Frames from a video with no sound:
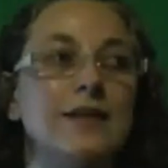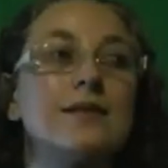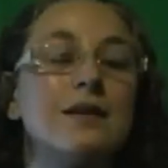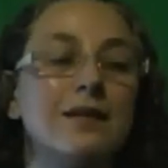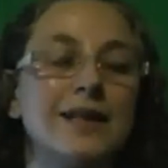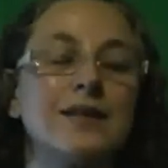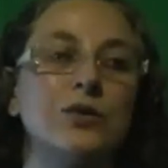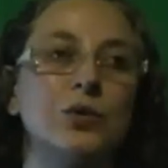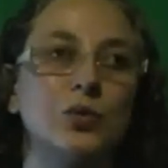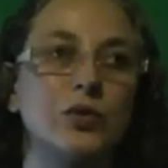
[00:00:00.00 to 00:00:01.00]

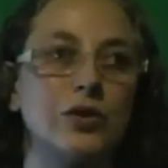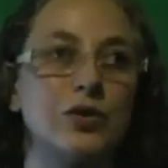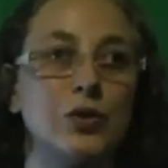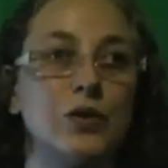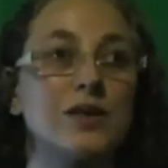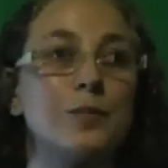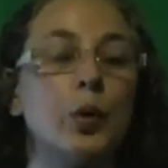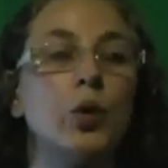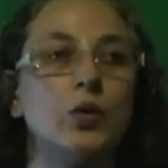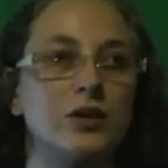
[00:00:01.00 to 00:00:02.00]
entitled to the
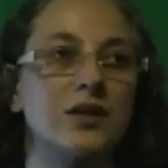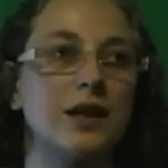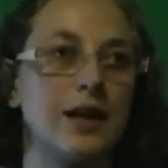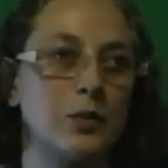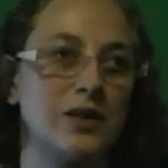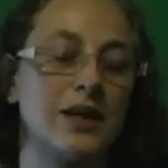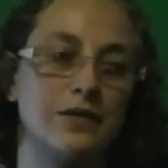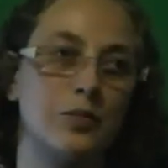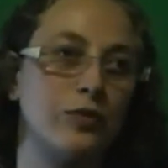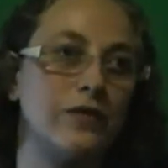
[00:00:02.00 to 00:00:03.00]
support that they would
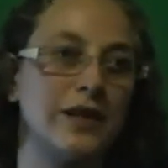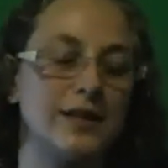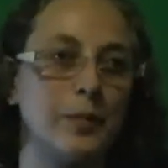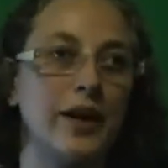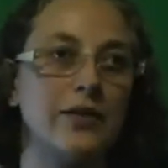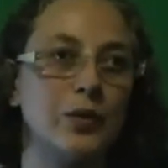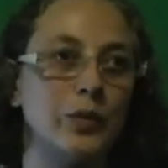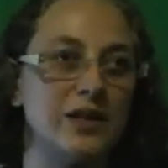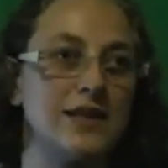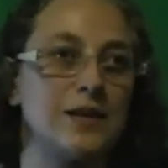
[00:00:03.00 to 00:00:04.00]
have to provide a
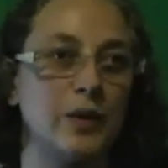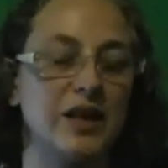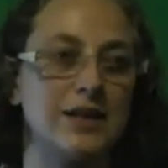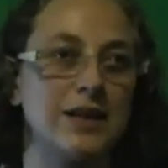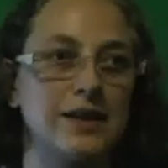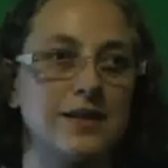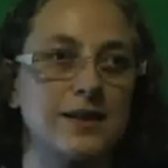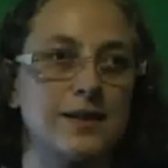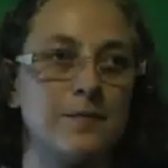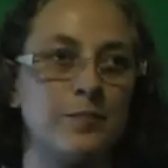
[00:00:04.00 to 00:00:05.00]
parent with
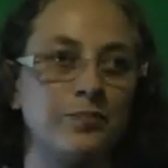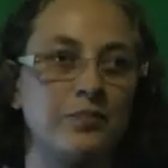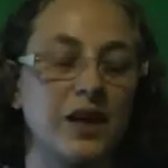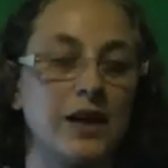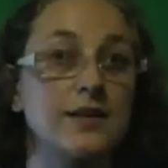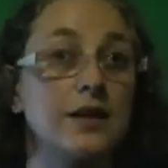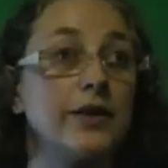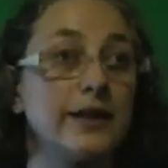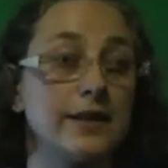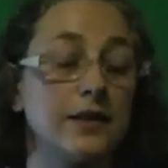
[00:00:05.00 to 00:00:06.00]
disabilities. And
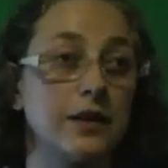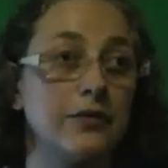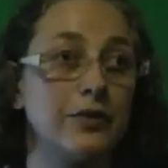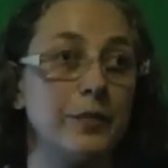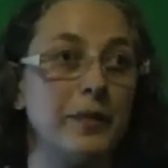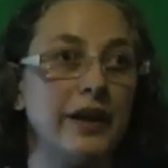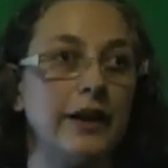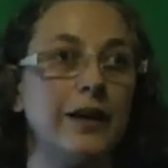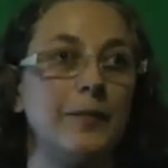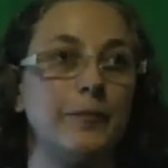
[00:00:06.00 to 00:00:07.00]
so they took her from
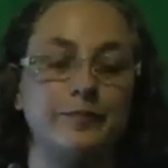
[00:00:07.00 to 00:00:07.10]
me.